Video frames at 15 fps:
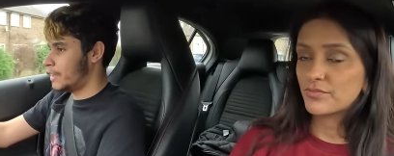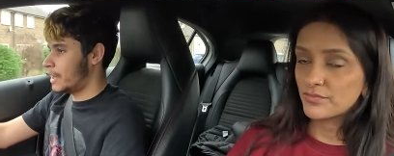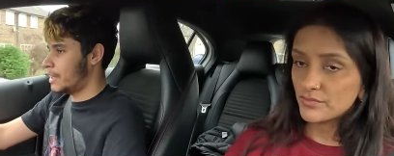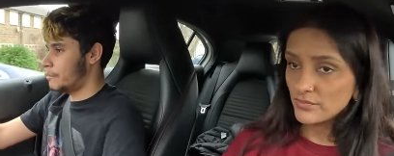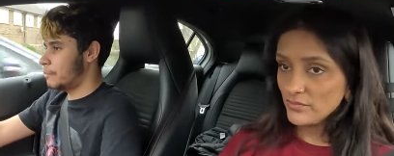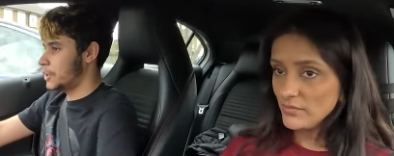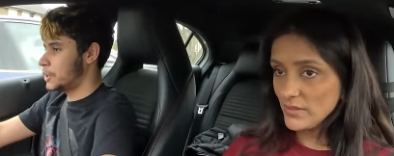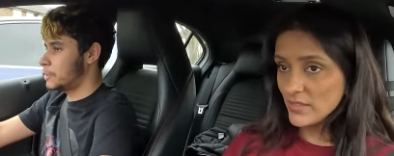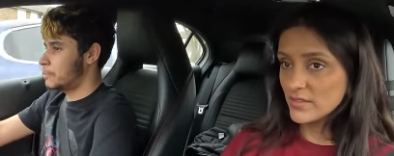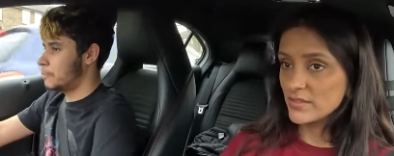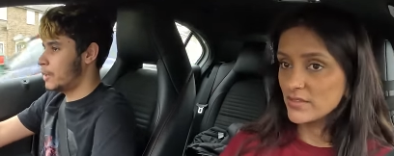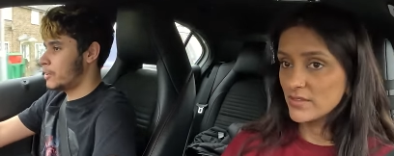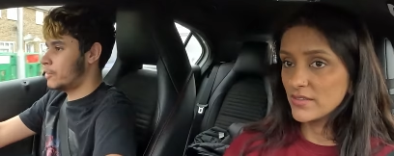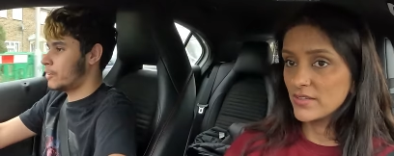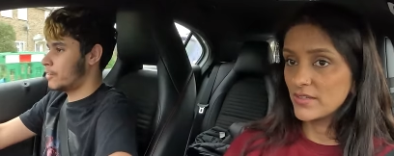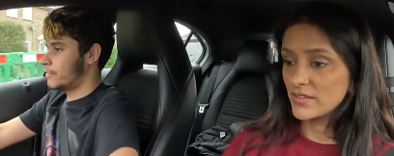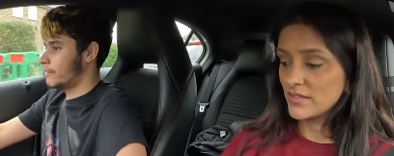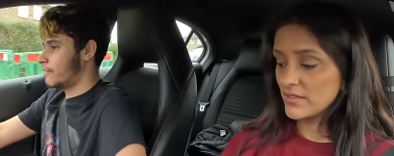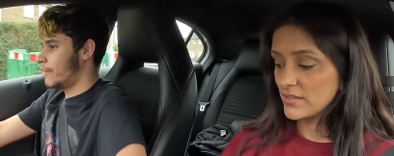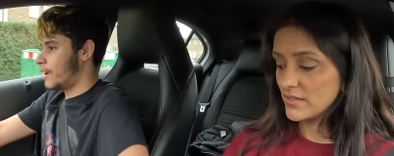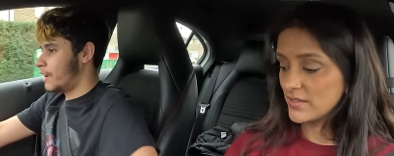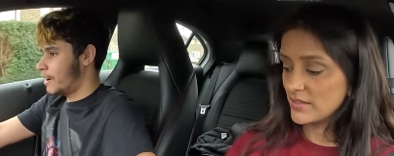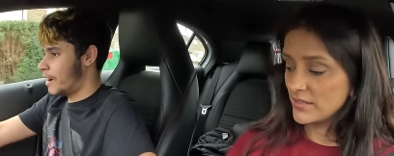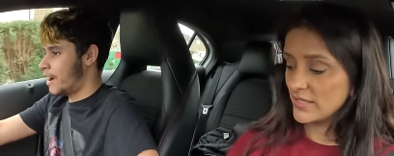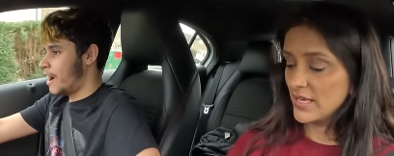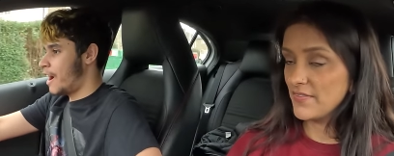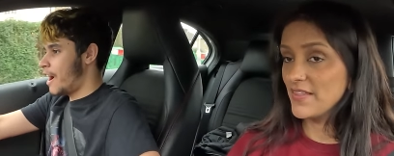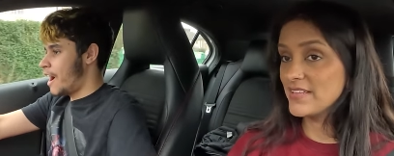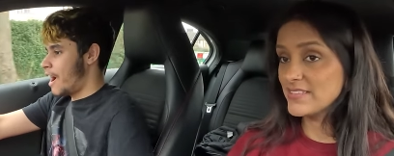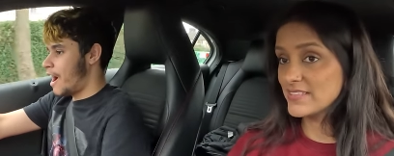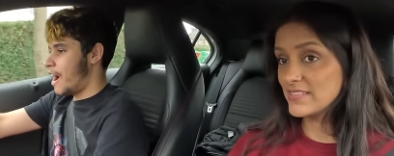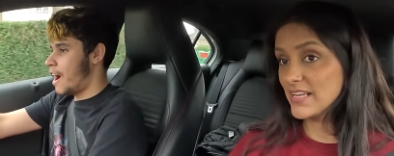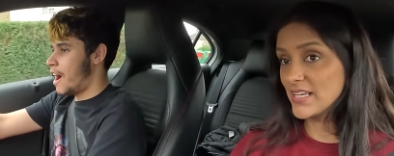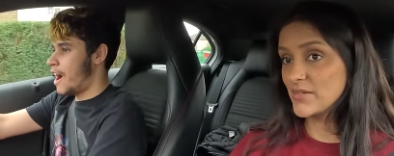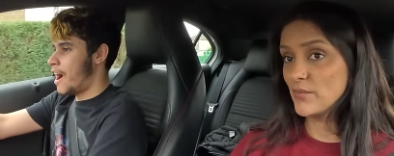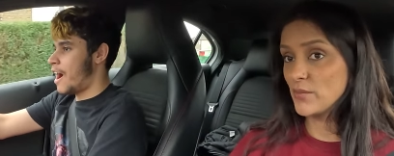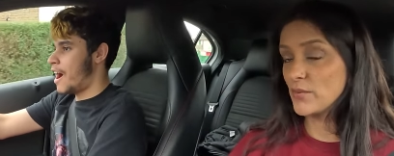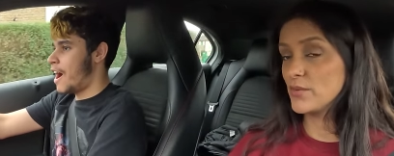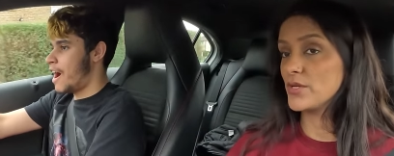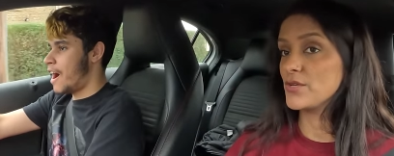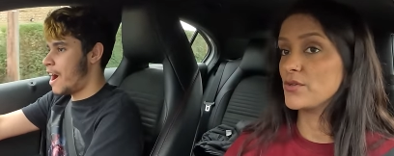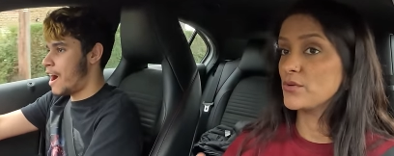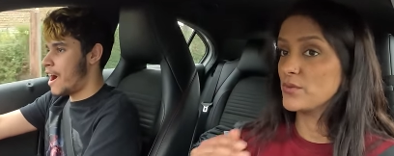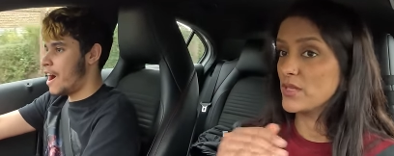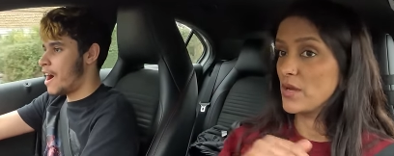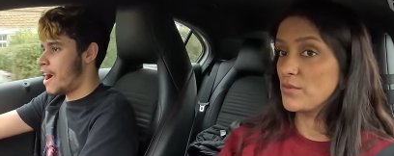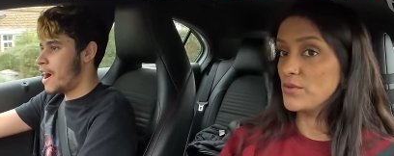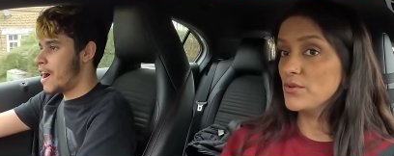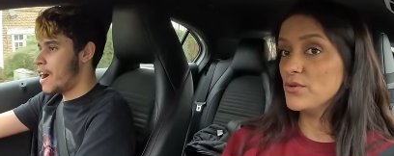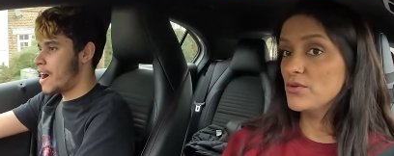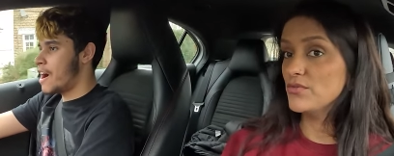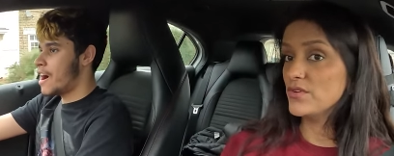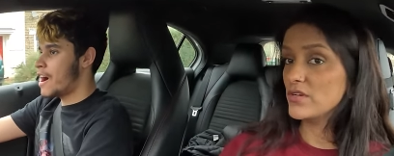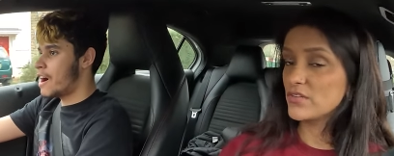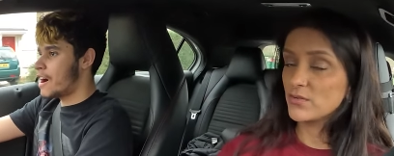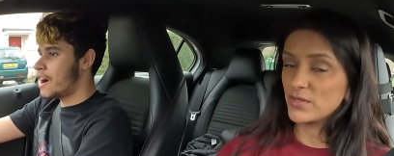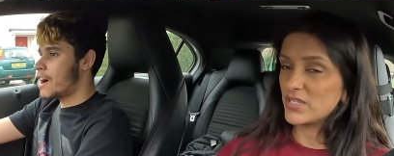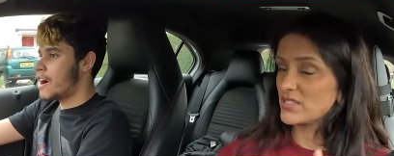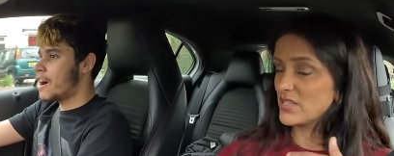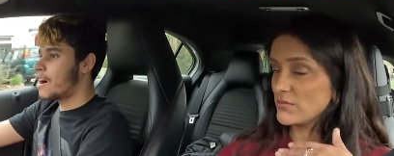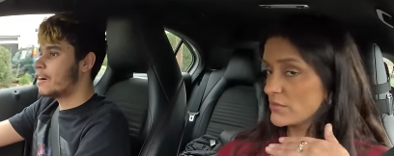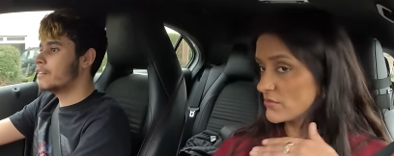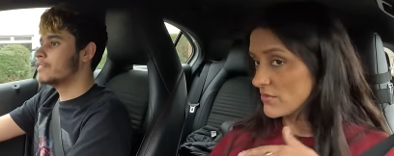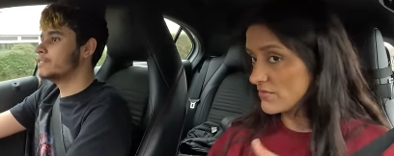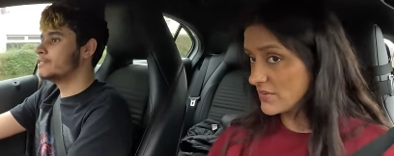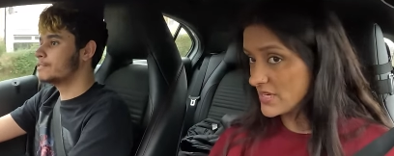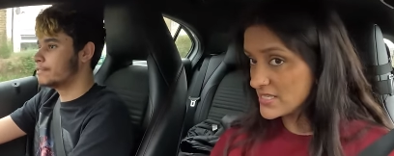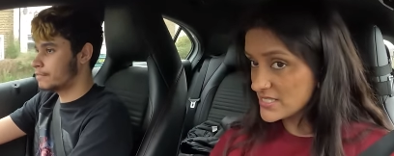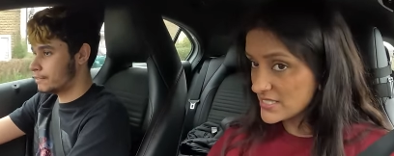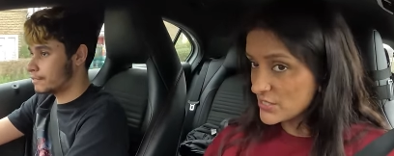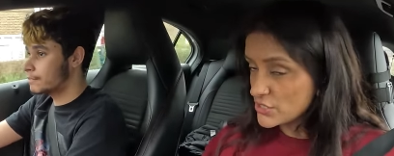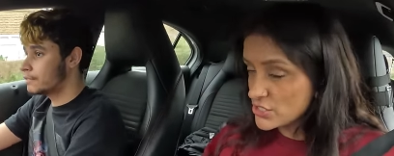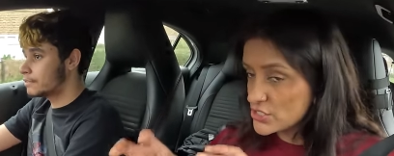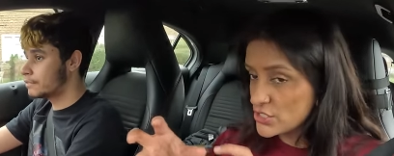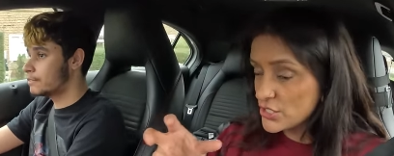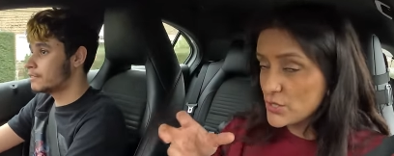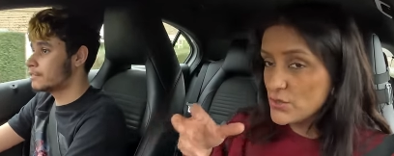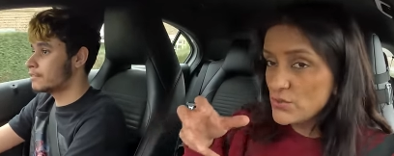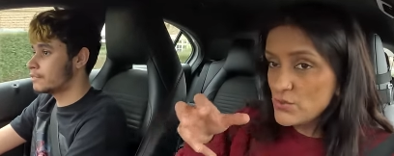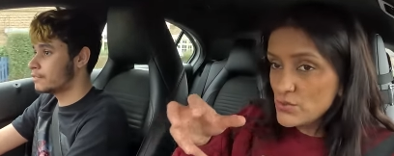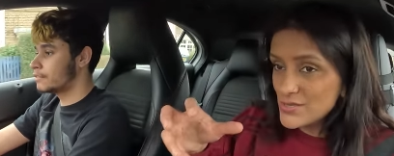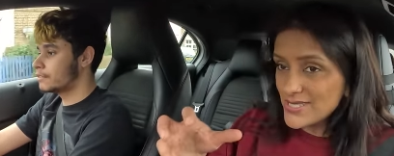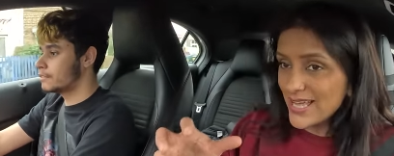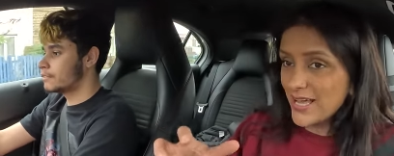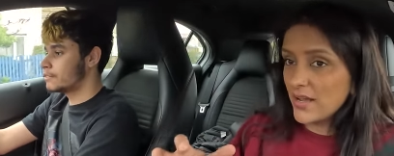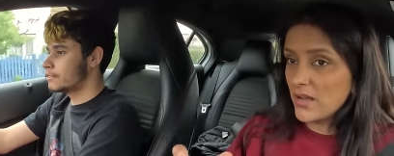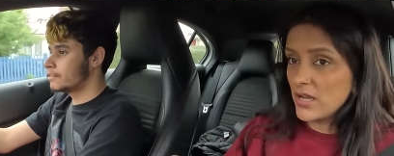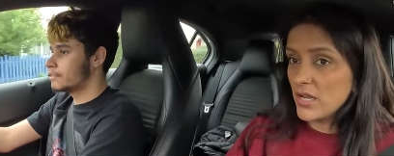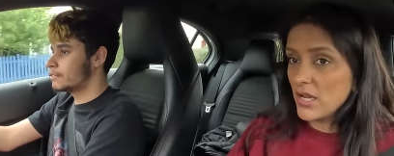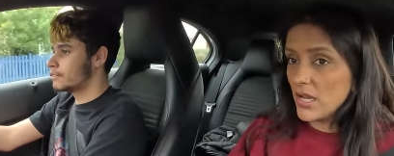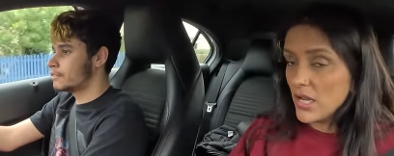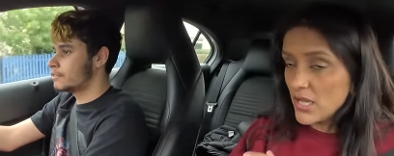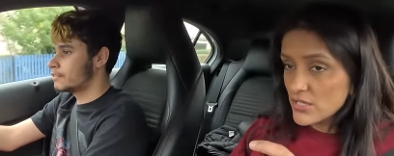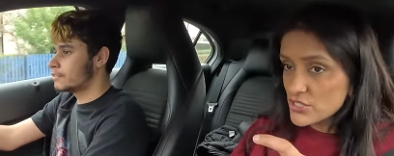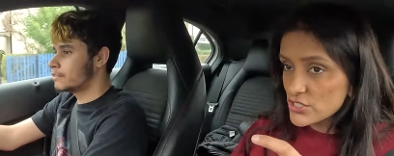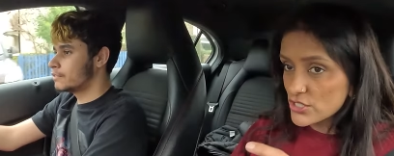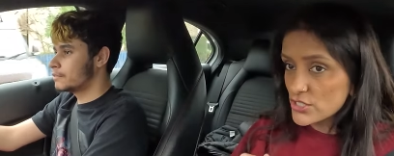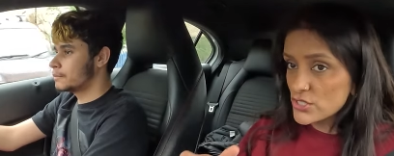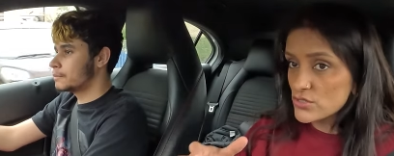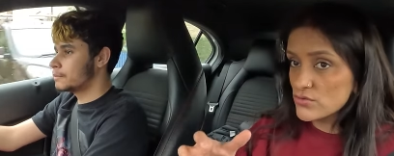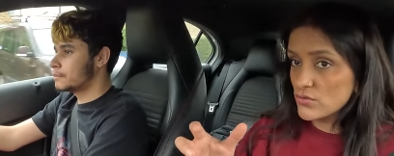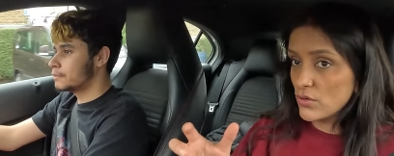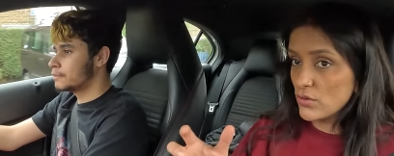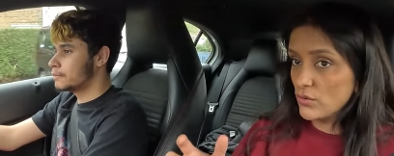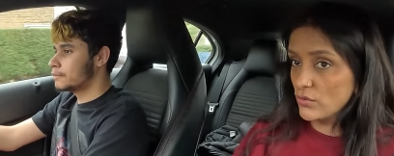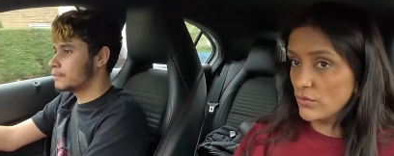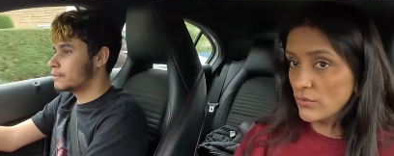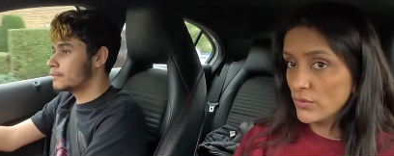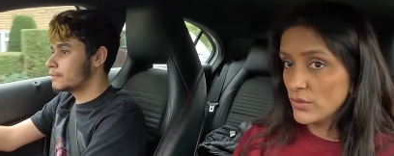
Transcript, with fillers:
Speaker 1: Getting much better.
Speaker 2: And that's exactly what we want to do with our manoeuvres, or anytime we're reversing, just use that clutch control